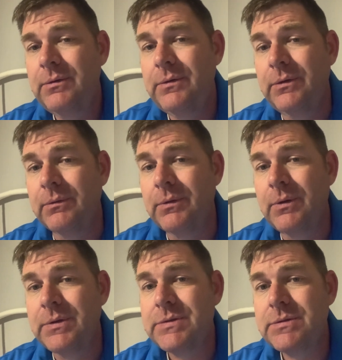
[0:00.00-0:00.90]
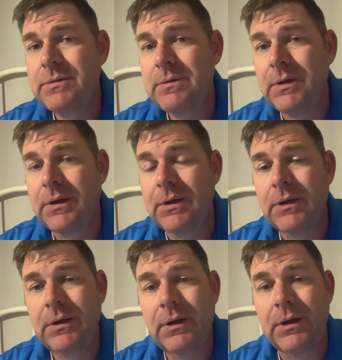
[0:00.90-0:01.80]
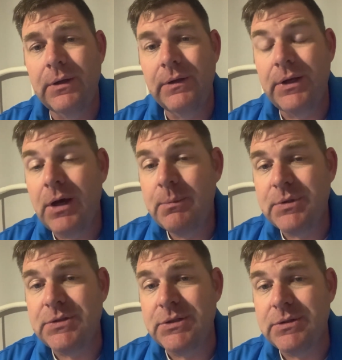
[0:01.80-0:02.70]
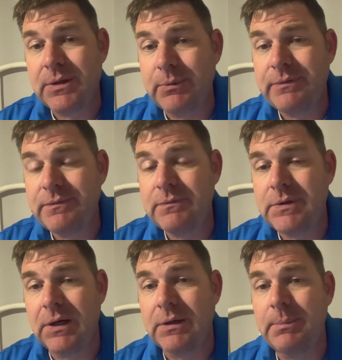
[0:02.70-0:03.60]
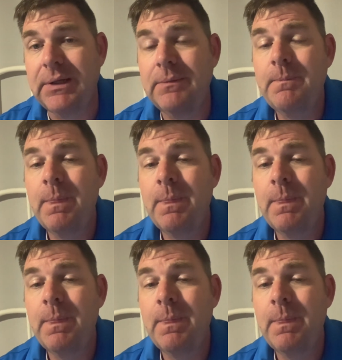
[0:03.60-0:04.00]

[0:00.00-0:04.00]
You'll notice on the non-precision that we've talked about,